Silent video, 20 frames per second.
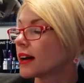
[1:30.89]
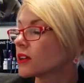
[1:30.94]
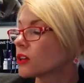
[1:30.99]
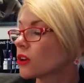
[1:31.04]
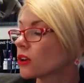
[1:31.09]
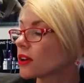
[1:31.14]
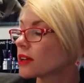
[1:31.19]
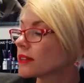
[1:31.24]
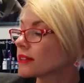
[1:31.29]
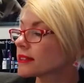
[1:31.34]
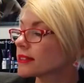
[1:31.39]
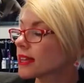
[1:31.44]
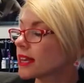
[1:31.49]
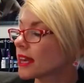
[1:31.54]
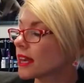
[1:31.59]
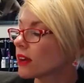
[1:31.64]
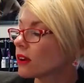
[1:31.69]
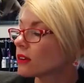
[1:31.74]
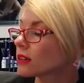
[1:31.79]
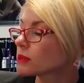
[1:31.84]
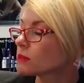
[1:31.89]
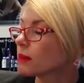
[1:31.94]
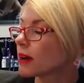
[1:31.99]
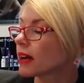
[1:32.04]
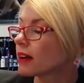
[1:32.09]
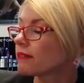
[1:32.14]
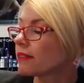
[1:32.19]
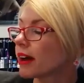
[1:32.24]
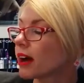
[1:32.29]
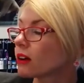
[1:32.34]
You can see here it's
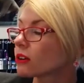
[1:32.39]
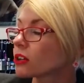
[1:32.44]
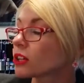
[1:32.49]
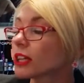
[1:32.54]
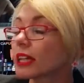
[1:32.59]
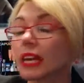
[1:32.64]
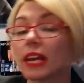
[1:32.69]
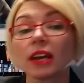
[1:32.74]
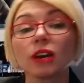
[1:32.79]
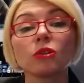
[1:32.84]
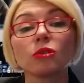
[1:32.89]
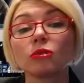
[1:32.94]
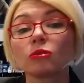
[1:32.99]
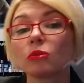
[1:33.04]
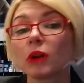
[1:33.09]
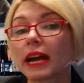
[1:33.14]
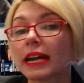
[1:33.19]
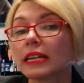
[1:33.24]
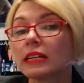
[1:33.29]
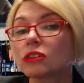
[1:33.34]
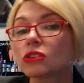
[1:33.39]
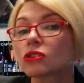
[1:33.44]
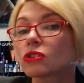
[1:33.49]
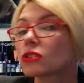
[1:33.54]
part of our clinical range.